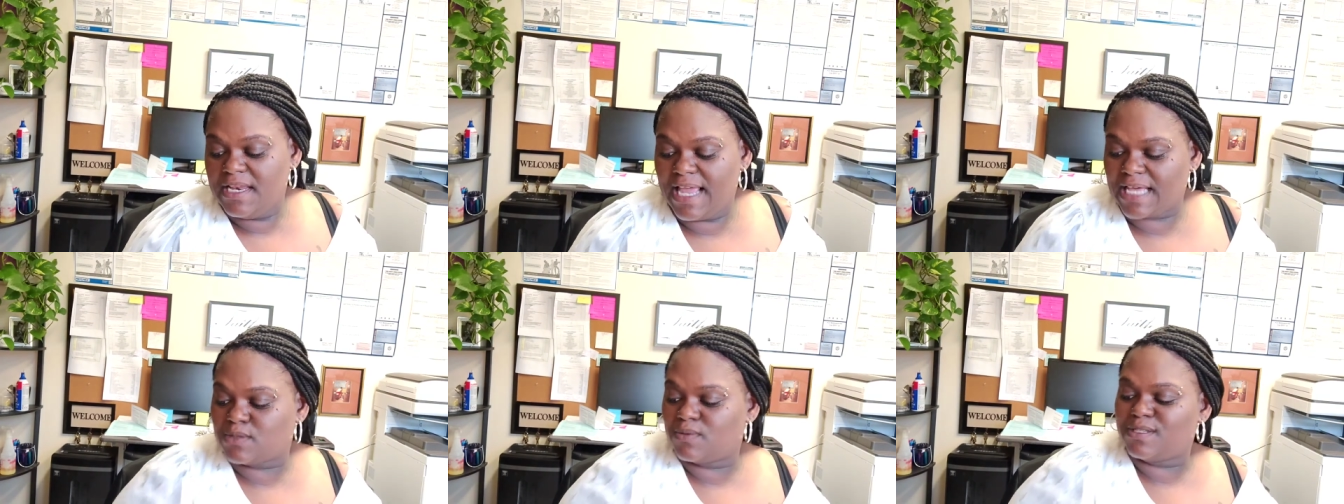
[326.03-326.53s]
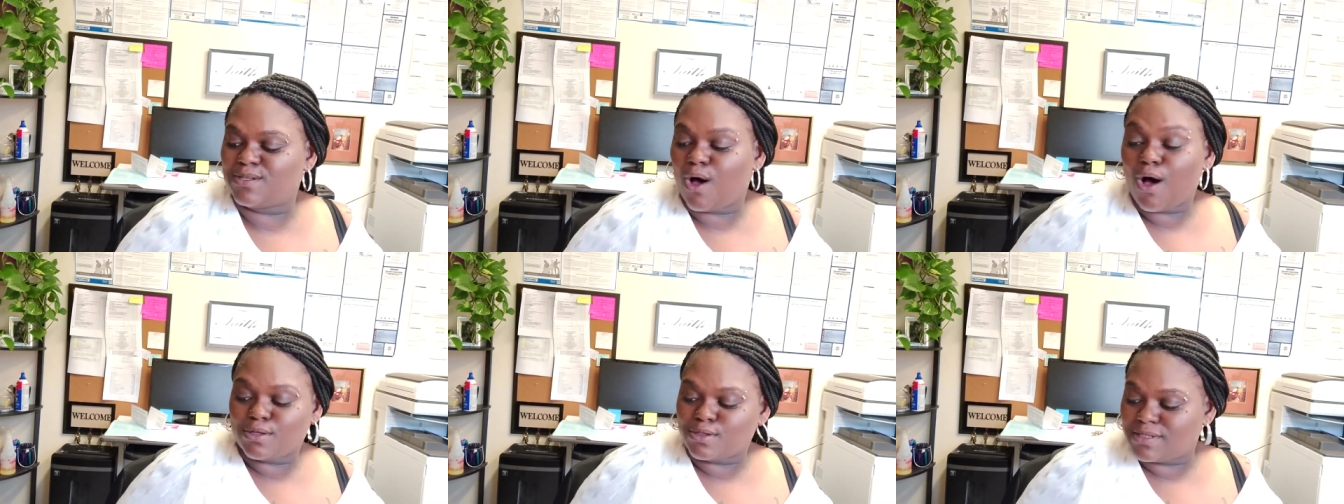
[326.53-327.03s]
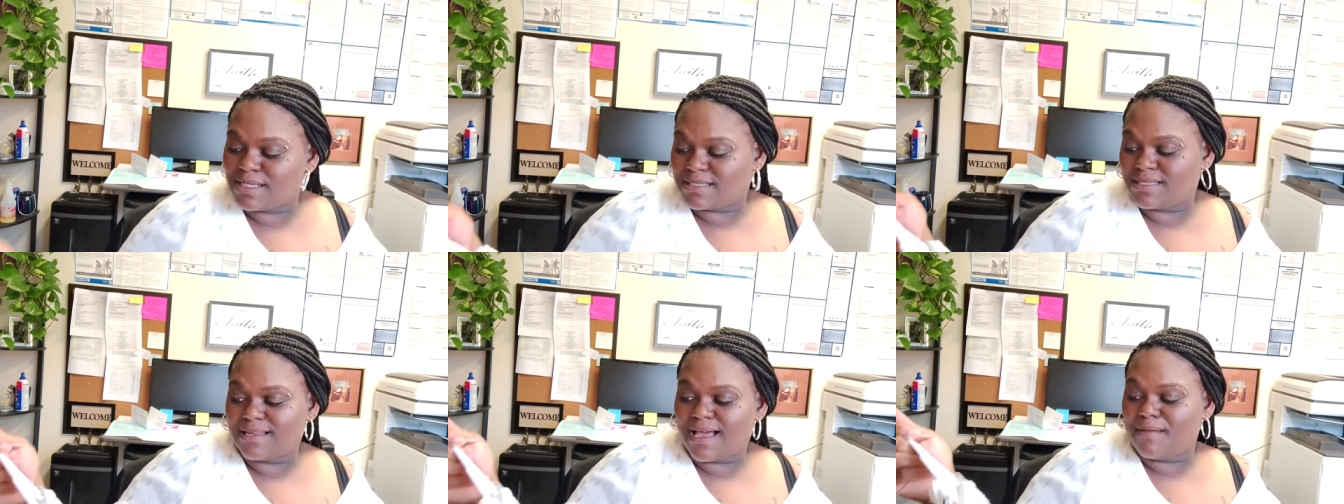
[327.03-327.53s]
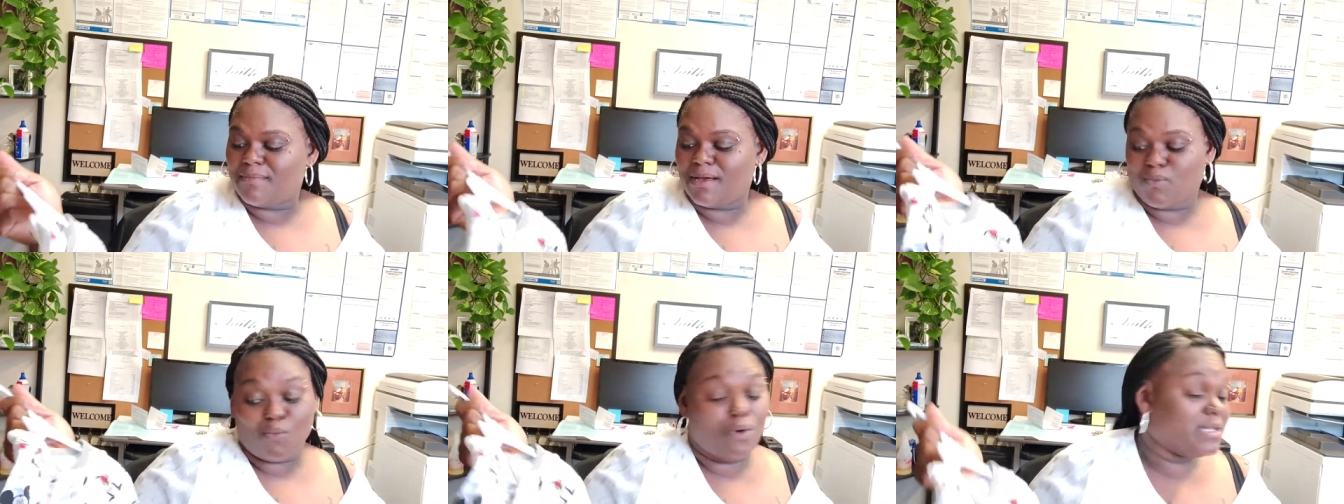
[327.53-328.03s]
Next one is also six to nine
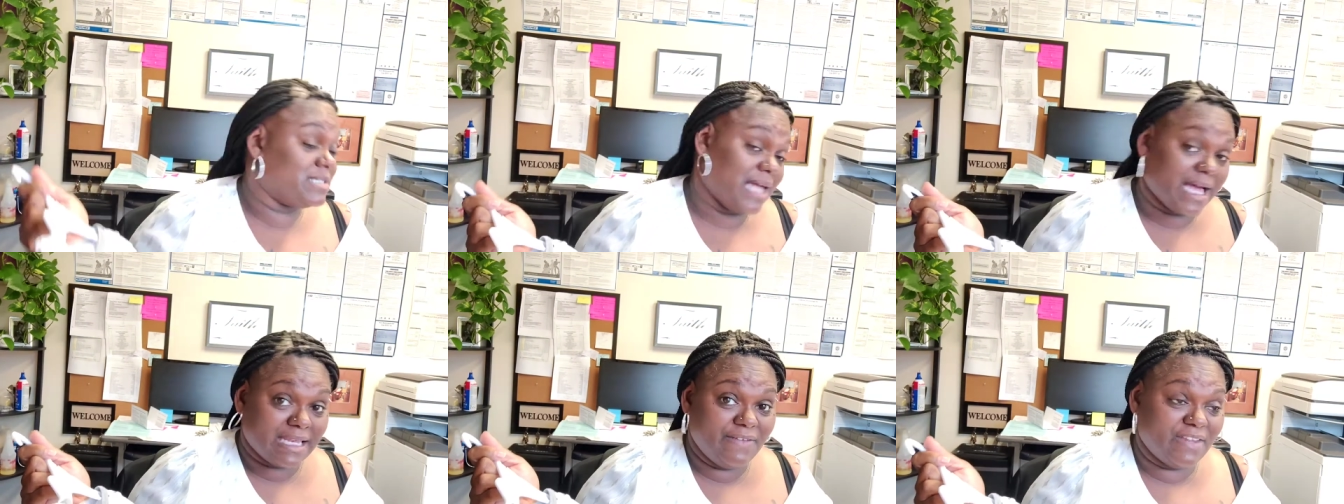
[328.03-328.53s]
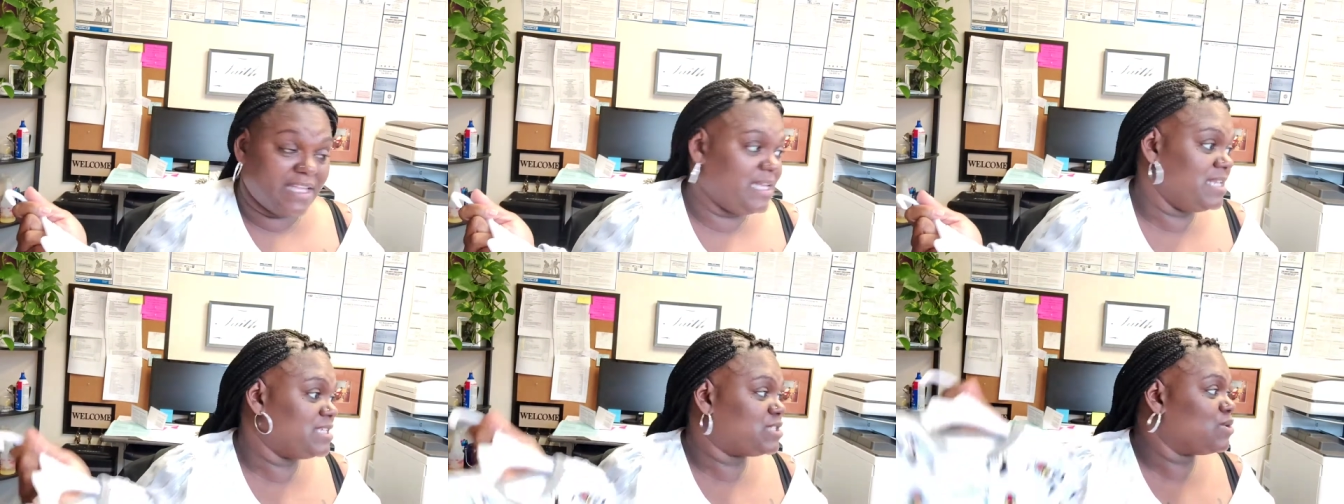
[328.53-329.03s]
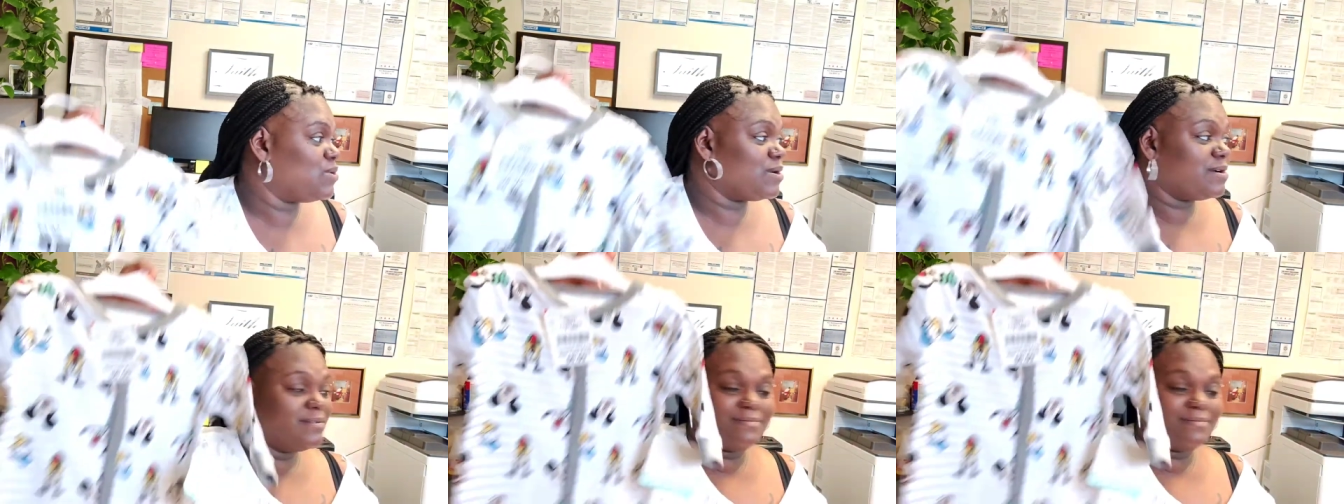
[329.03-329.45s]
month. Was not leaving it in the store.